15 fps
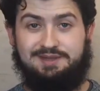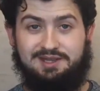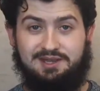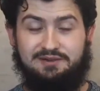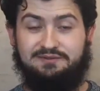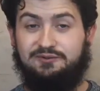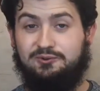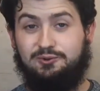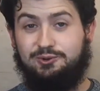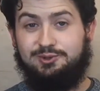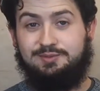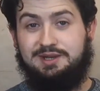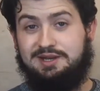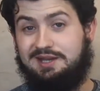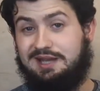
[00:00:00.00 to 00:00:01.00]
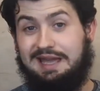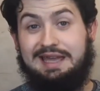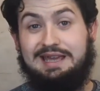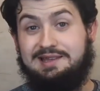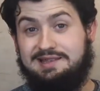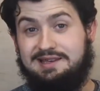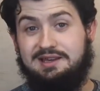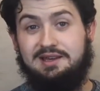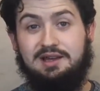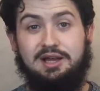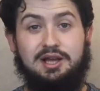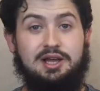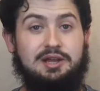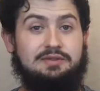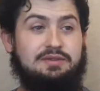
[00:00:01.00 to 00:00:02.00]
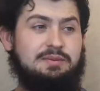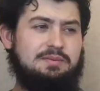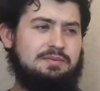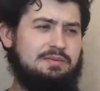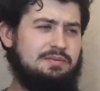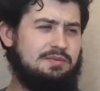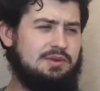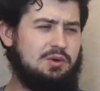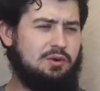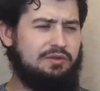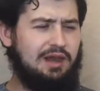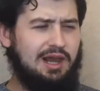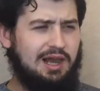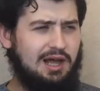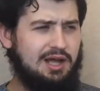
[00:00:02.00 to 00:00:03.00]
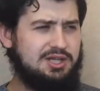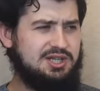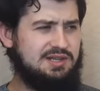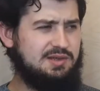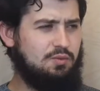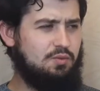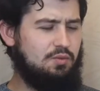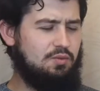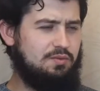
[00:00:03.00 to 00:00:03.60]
yeah, fudud meaning easy, the sort of the largest